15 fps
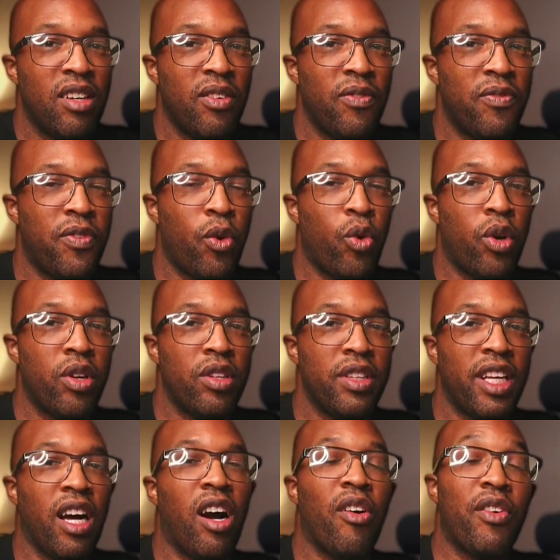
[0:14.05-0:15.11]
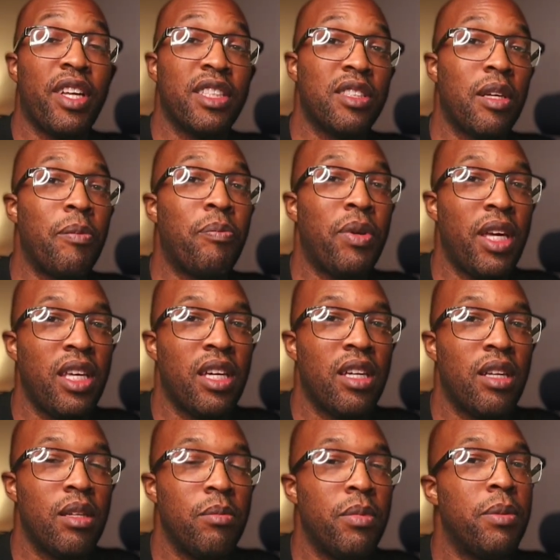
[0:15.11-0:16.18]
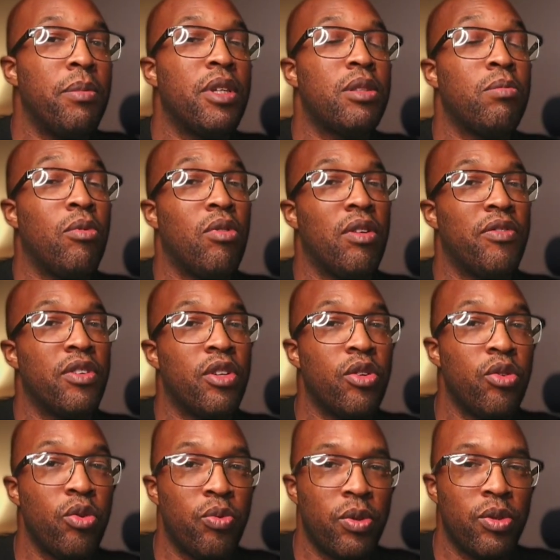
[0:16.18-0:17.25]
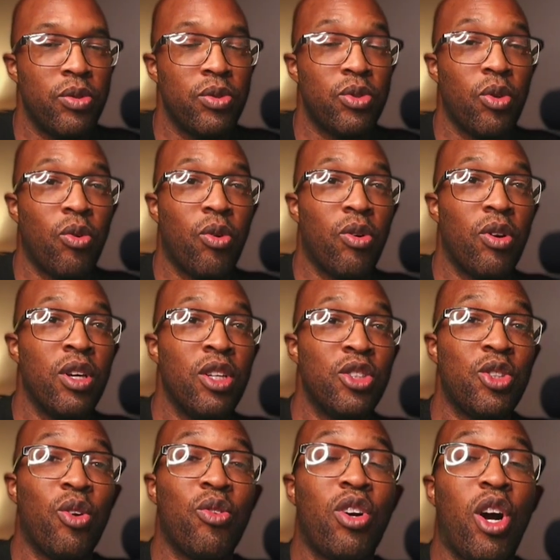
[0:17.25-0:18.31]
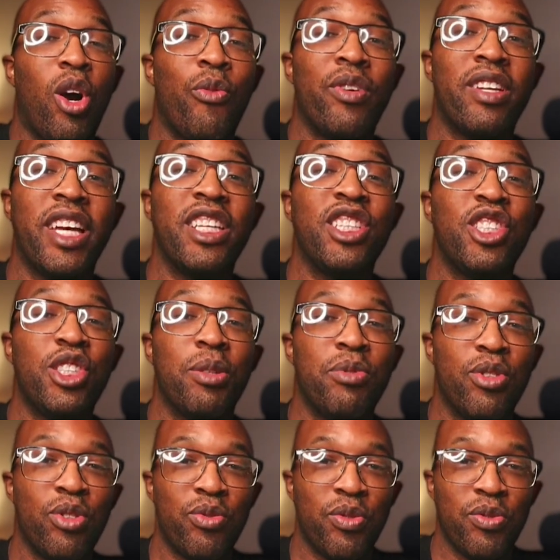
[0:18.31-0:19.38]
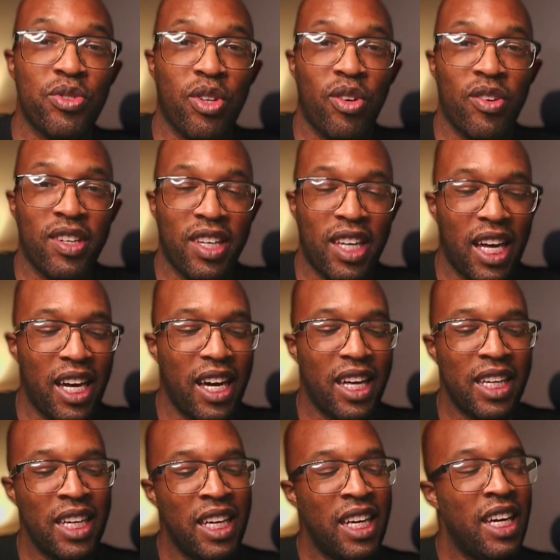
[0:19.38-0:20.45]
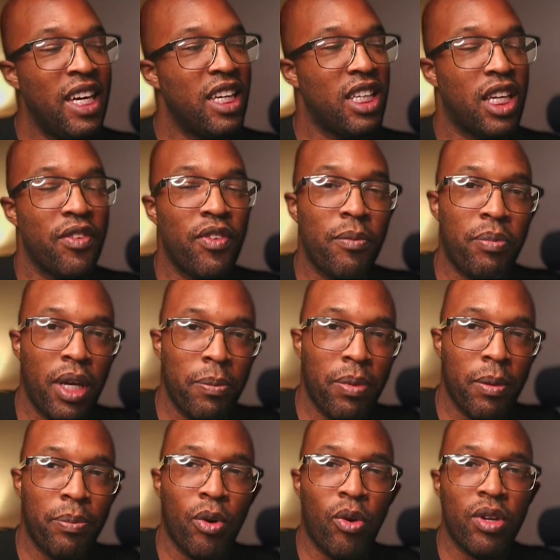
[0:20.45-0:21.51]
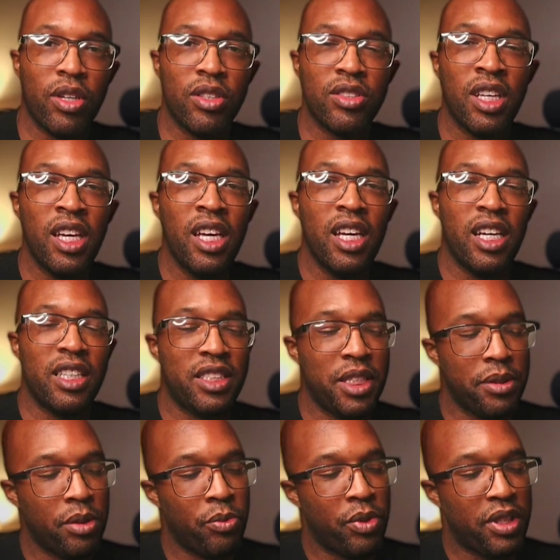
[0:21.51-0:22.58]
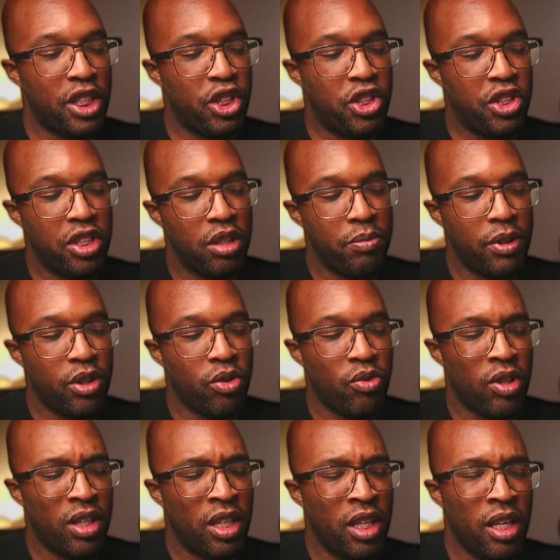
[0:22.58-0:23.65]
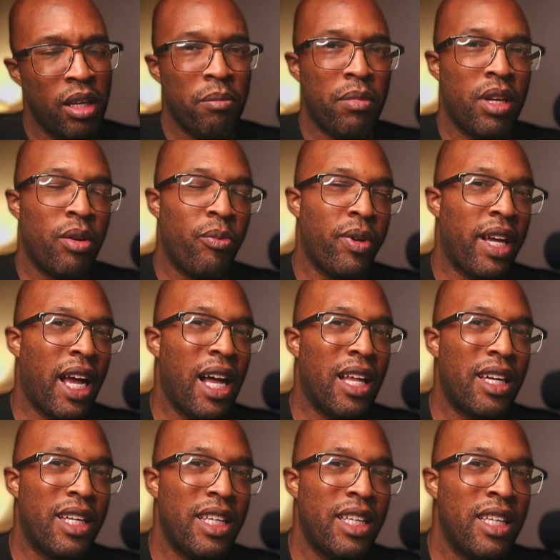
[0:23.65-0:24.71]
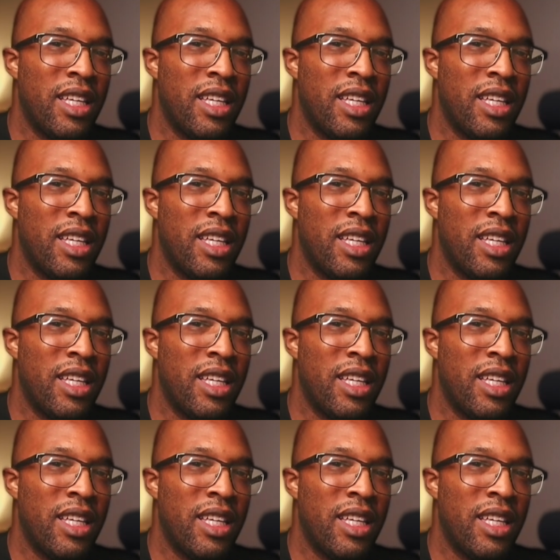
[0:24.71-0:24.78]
for the audience opinion, but much more of gurus or so-called relationship gurus online, giving people pointers and telling them what they should be doing. But in reality,